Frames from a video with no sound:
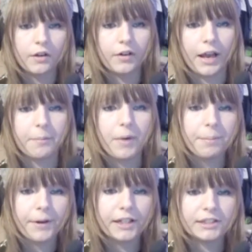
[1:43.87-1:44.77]
Right, my
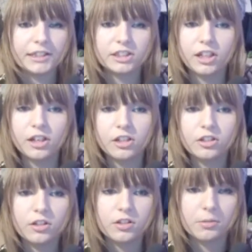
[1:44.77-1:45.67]
person's gonna
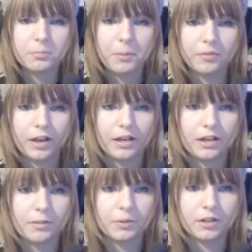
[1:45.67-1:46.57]
do some
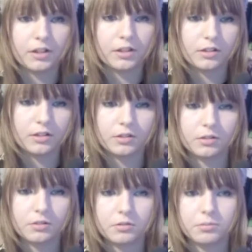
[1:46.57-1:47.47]
upgrading
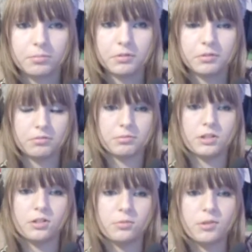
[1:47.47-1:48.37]
because
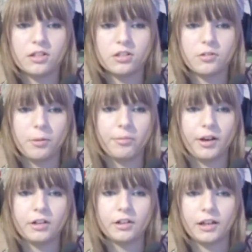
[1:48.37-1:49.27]
this needs to do
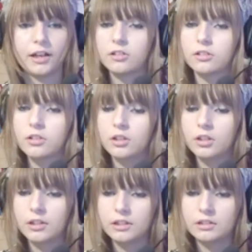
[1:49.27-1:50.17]
upgrading, I guess.
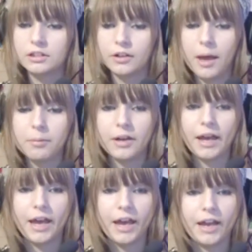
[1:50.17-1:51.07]
So,
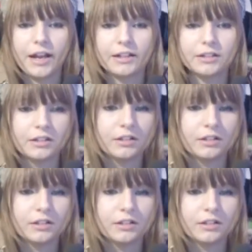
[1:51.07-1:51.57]
upgrade!